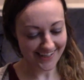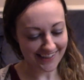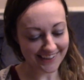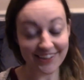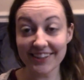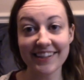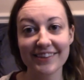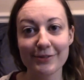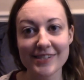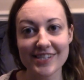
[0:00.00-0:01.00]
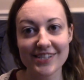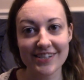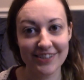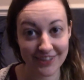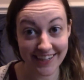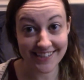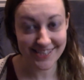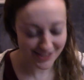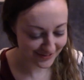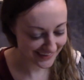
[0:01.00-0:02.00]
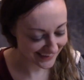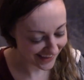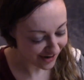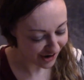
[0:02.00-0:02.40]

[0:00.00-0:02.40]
I couldn't get the wizard crayons to work